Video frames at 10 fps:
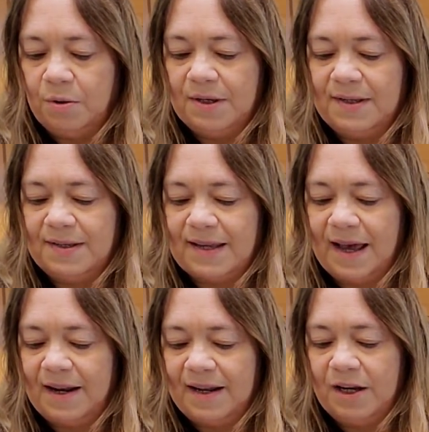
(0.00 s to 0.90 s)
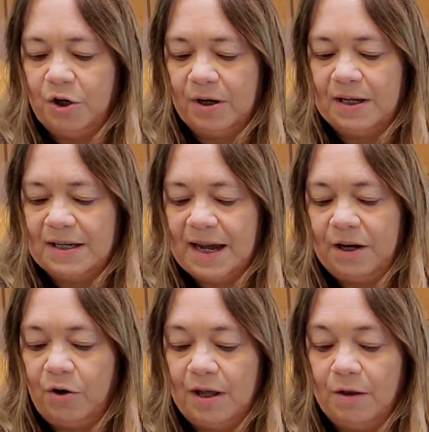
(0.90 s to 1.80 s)
set in your
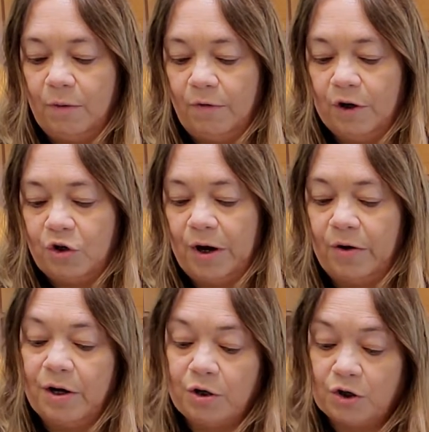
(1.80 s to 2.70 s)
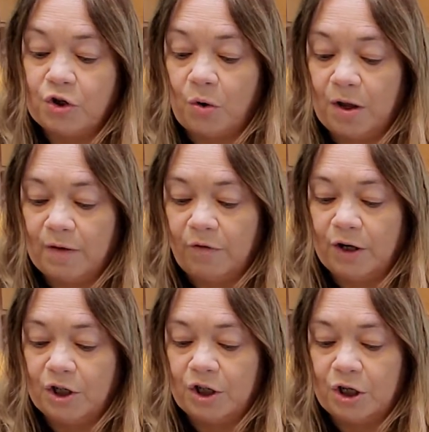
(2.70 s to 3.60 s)
container in the refrigerator, and you'll store it in the
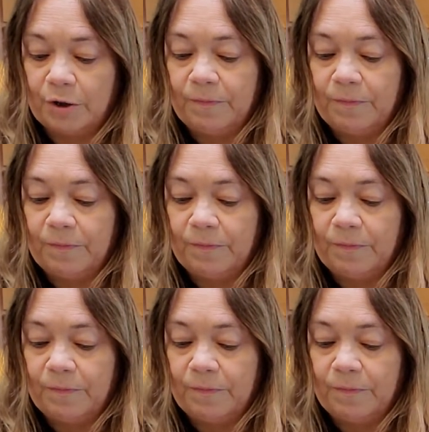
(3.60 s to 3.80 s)
fridge too.